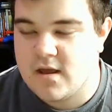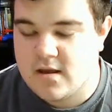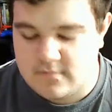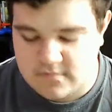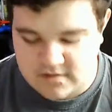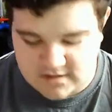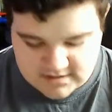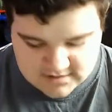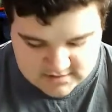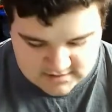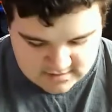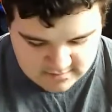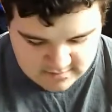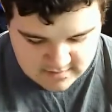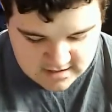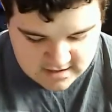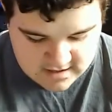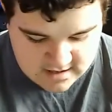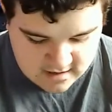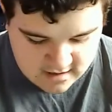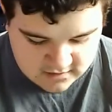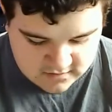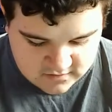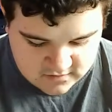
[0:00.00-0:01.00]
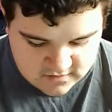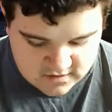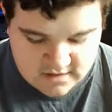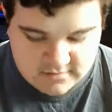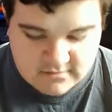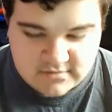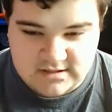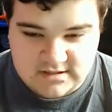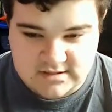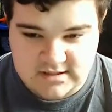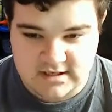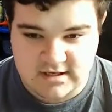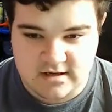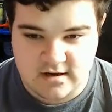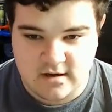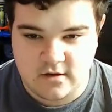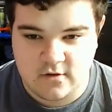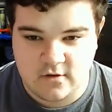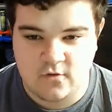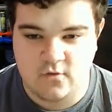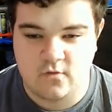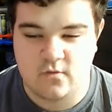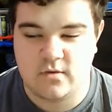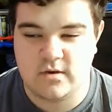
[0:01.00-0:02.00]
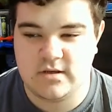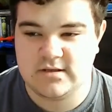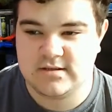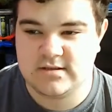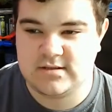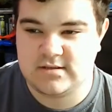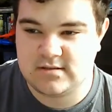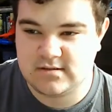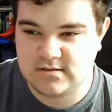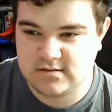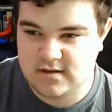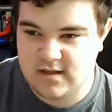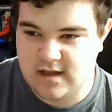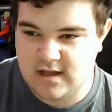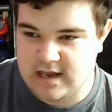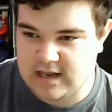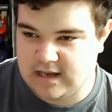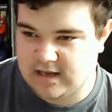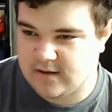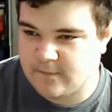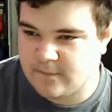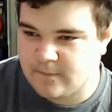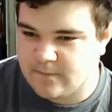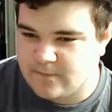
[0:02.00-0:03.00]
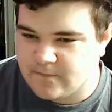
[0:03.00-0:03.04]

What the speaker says: Because there's a main character, her name is Dina, who is, like,